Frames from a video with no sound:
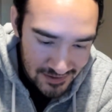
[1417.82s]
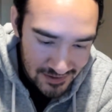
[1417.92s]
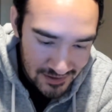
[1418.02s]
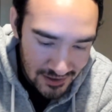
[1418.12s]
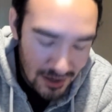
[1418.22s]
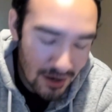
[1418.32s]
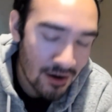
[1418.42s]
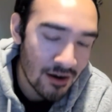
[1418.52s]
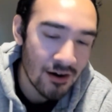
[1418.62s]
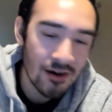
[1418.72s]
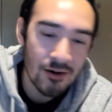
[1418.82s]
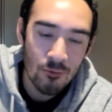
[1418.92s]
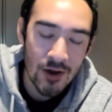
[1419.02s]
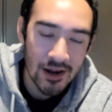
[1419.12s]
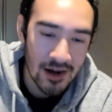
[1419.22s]
Oh,
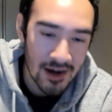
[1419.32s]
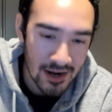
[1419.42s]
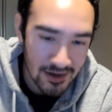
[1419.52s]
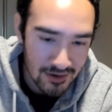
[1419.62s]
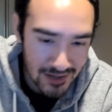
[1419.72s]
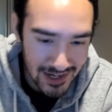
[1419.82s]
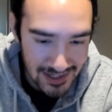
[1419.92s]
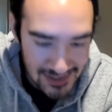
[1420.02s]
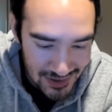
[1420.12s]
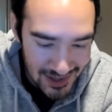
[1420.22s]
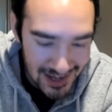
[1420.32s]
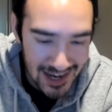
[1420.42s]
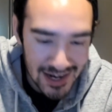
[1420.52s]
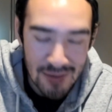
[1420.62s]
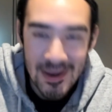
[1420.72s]
went high. Okay, so
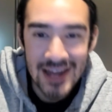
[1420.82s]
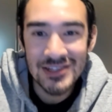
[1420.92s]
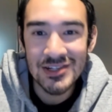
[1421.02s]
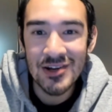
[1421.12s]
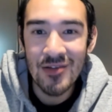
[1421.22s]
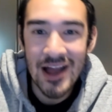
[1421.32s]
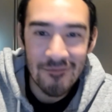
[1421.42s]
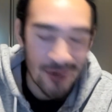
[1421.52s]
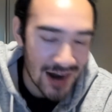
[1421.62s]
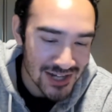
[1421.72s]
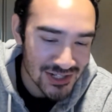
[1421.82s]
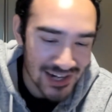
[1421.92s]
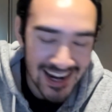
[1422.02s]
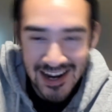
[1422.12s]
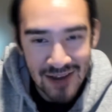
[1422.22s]
I managed to go that far.
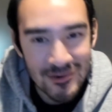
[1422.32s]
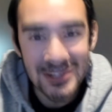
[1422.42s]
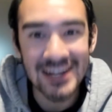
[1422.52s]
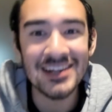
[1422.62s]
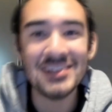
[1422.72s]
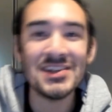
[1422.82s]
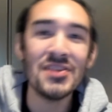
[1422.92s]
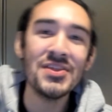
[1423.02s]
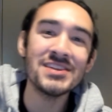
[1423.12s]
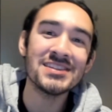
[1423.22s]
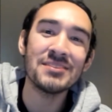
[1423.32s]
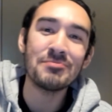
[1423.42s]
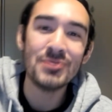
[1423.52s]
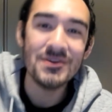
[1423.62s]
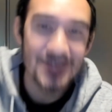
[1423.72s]
I wish I could have done this in the
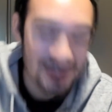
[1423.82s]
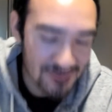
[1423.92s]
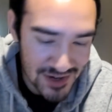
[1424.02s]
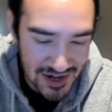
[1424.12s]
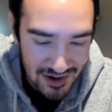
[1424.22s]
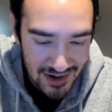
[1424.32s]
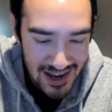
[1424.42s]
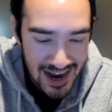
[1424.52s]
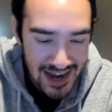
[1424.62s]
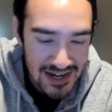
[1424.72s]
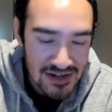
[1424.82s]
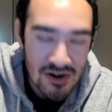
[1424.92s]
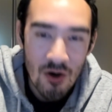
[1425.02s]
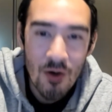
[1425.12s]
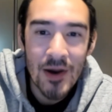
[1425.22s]
previous video. I didn't
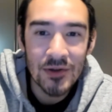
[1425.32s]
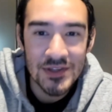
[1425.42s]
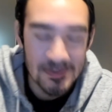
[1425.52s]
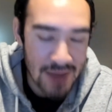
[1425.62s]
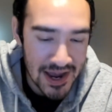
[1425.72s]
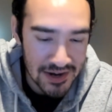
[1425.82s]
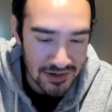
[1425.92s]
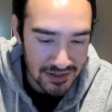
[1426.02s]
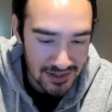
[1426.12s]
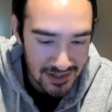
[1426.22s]
know about this pattern.